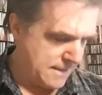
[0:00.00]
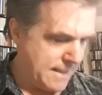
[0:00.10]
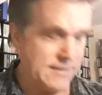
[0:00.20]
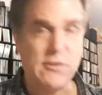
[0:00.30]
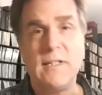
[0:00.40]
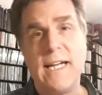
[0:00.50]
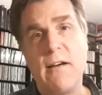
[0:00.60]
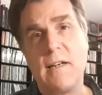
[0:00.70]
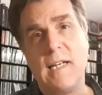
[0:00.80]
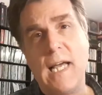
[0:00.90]
And certainly
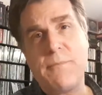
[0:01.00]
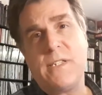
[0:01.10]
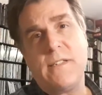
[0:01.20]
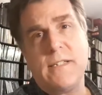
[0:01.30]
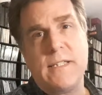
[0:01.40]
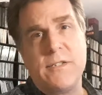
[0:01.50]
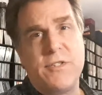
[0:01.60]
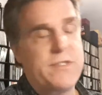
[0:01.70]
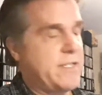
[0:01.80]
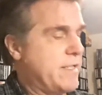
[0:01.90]
Eric Clapton uh,
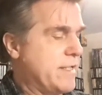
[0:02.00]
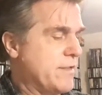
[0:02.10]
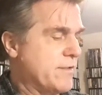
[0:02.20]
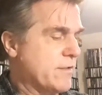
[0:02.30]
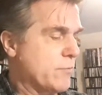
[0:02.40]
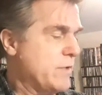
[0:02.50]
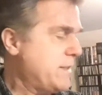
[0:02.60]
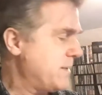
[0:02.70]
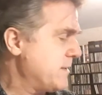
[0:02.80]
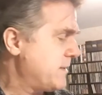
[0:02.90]
just did his uh,
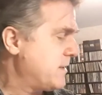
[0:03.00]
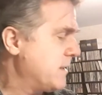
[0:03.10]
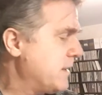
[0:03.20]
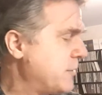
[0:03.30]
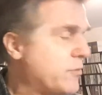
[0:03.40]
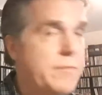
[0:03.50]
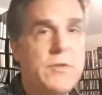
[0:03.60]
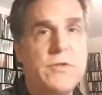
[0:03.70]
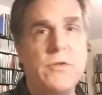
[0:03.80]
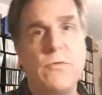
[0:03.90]
recent uh,
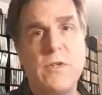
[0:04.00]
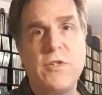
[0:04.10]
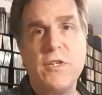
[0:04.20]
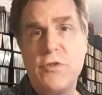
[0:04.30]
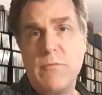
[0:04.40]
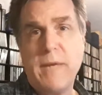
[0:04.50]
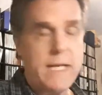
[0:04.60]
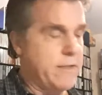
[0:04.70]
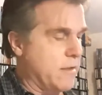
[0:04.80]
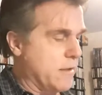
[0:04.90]
tribute to uh, Ginger
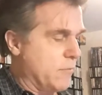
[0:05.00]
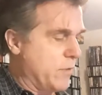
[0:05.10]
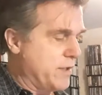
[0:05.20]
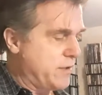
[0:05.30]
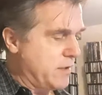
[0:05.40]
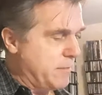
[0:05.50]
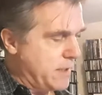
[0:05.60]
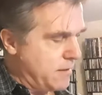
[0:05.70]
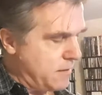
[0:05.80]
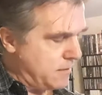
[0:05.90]
Baker, which
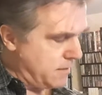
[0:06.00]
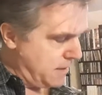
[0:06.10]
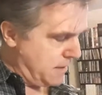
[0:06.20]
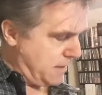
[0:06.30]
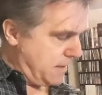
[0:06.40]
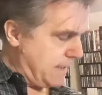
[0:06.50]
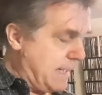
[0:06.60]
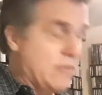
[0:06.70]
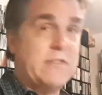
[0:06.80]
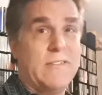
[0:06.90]
by all the
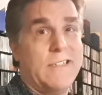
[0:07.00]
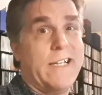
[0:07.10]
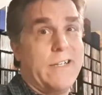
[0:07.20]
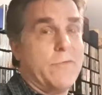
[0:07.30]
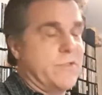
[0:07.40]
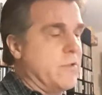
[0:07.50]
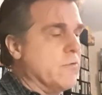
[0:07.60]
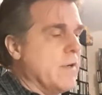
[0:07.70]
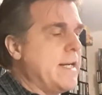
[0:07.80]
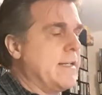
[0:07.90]
counts looked like it was a
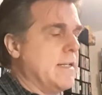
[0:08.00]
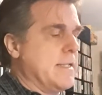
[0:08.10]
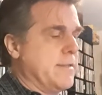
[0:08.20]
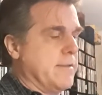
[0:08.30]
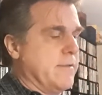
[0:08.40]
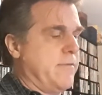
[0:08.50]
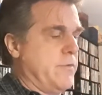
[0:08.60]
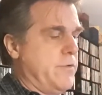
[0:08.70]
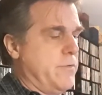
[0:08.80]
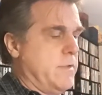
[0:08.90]
great concert for
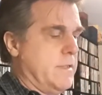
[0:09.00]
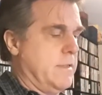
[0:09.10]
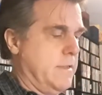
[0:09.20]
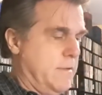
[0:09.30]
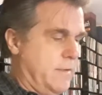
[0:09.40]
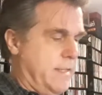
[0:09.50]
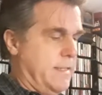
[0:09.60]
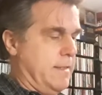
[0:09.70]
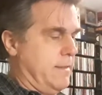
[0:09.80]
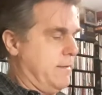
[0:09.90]
sure. Okay,
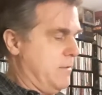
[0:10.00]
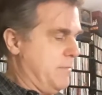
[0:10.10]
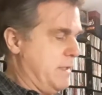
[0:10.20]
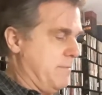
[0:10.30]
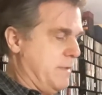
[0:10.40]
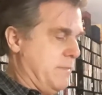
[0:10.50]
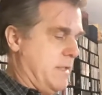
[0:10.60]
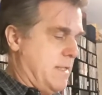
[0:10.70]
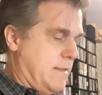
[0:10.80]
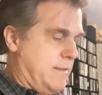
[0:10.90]
let's open up the
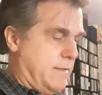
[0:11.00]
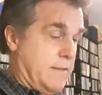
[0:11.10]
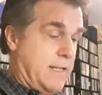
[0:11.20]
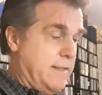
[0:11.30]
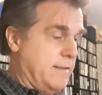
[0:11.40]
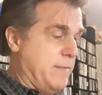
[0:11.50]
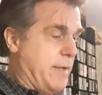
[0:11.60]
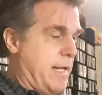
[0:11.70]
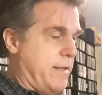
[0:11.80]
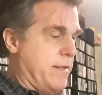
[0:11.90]
box. Nicely
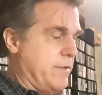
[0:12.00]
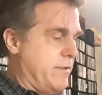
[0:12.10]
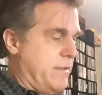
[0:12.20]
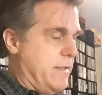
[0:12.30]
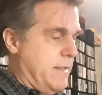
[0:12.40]
packaged.